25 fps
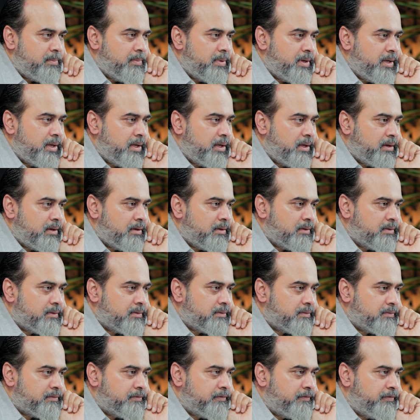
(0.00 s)
and
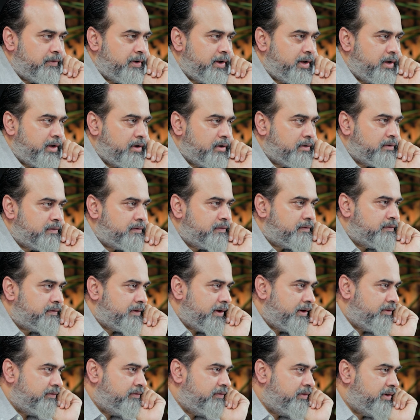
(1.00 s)
being free
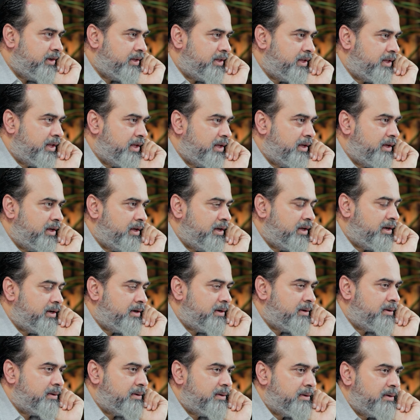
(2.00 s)
of
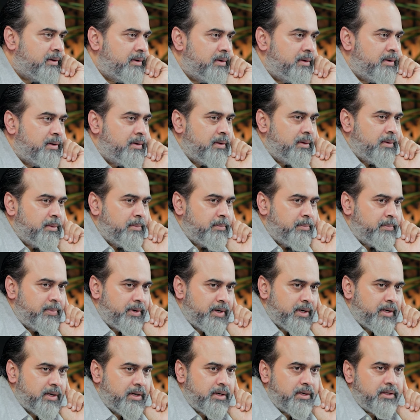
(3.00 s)
everything in
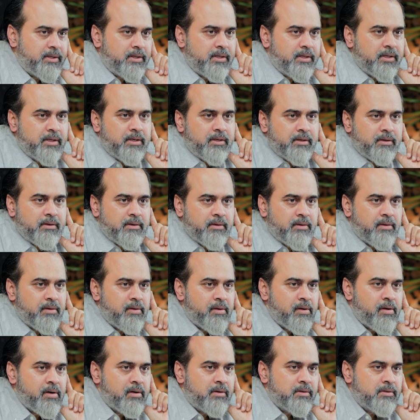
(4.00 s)
Prakriti,
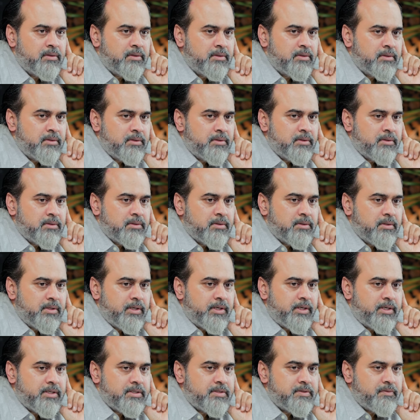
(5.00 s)

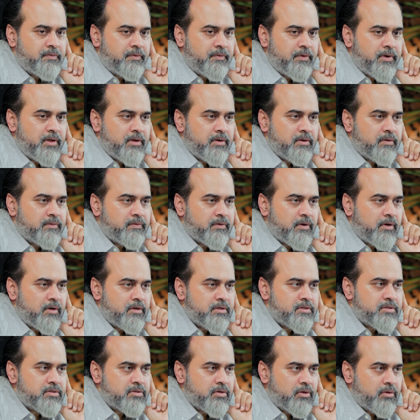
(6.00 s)
it is free
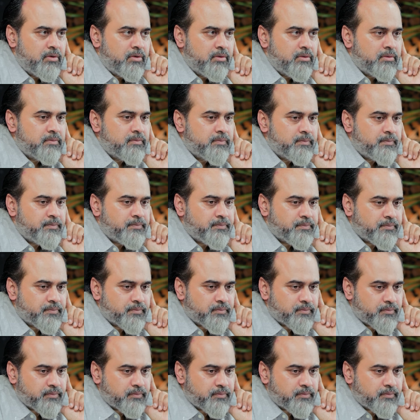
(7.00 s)
of all sorrow.